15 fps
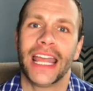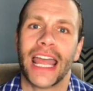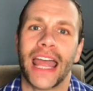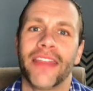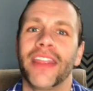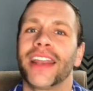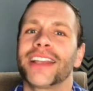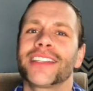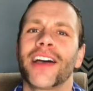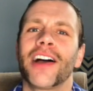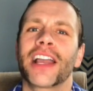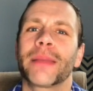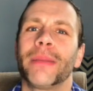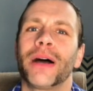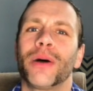And then I
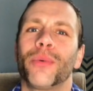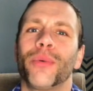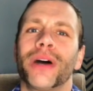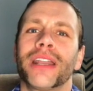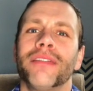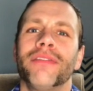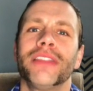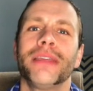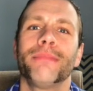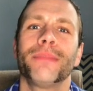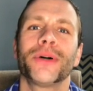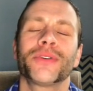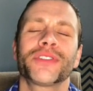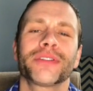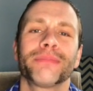talk about one of the
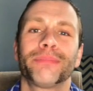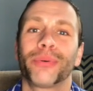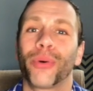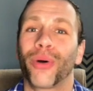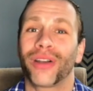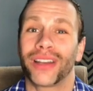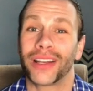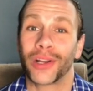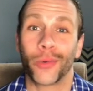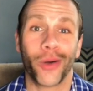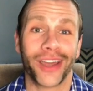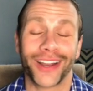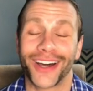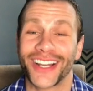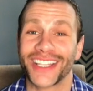most important and
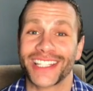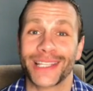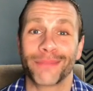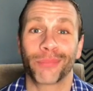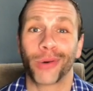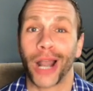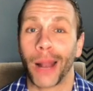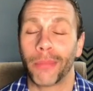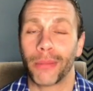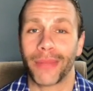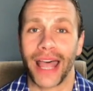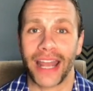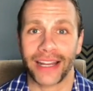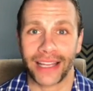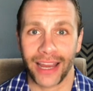quite honestly
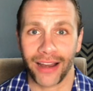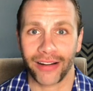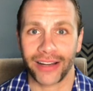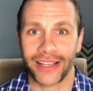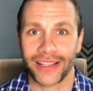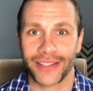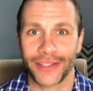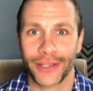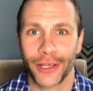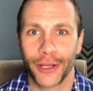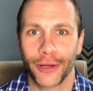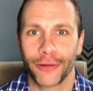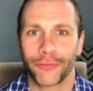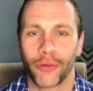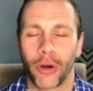problematic areas
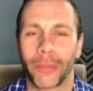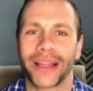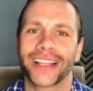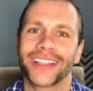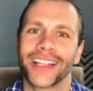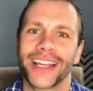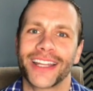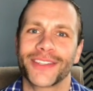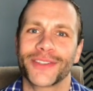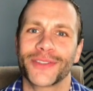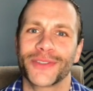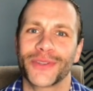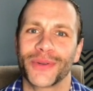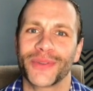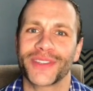for my clients and
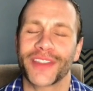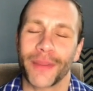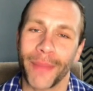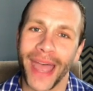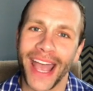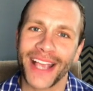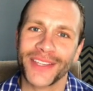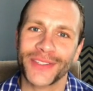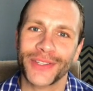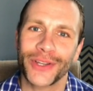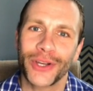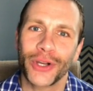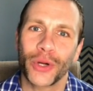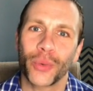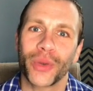students in the past,
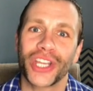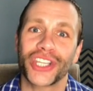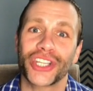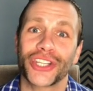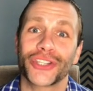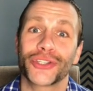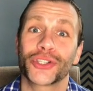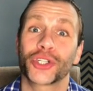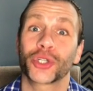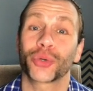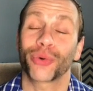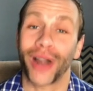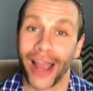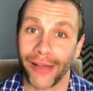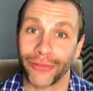which is
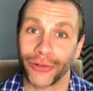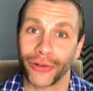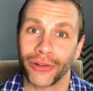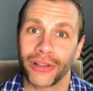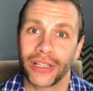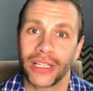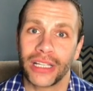travel.